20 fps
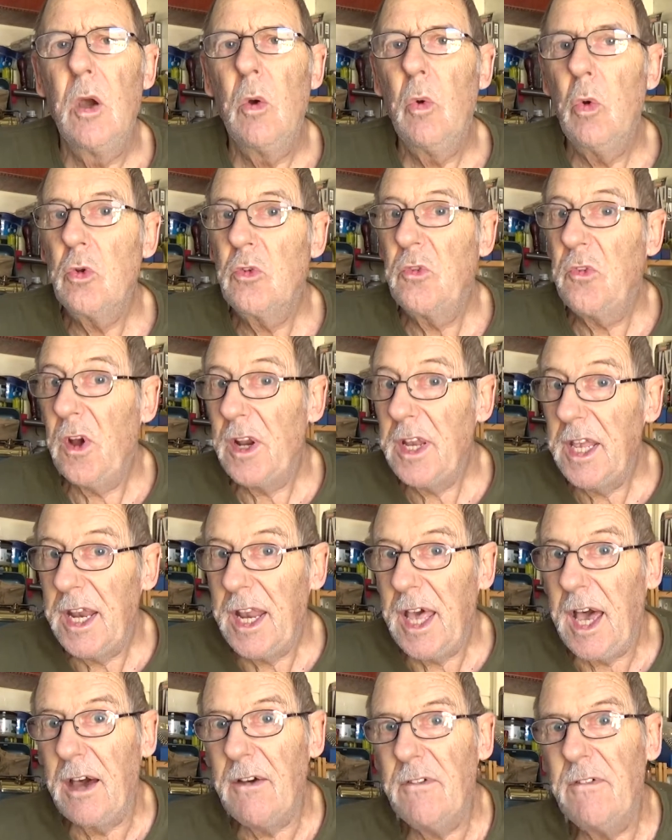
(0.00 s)
Well, it's funny
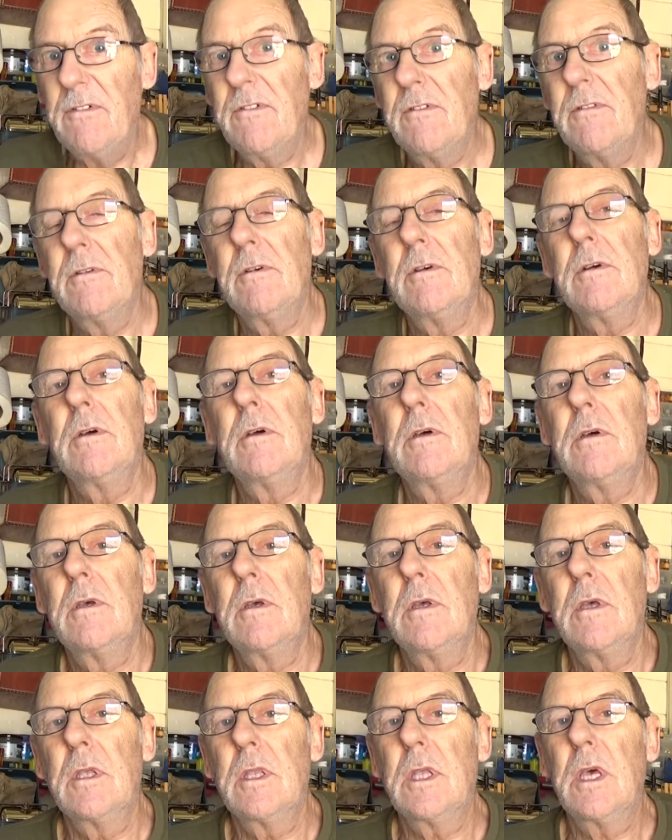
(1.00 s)
enough,
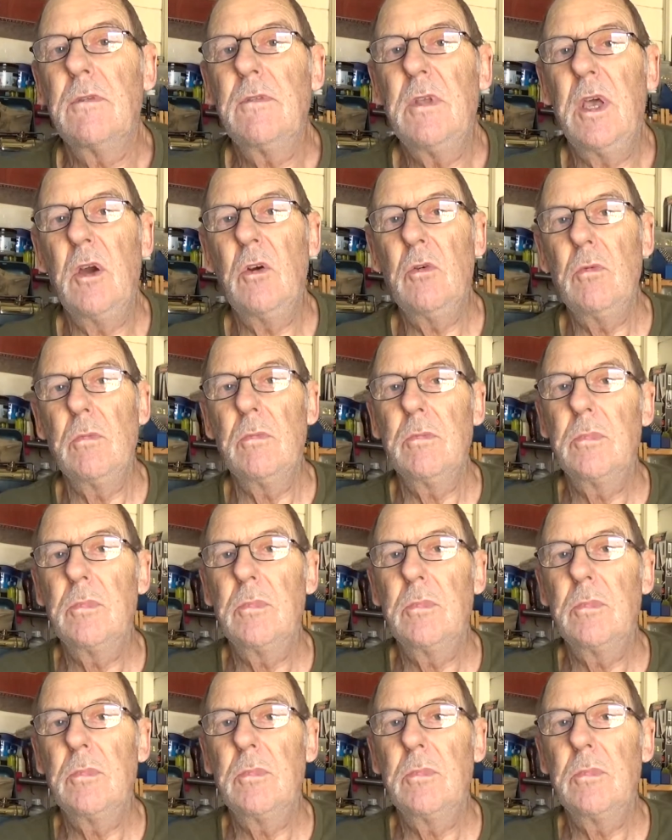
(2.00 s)
they've now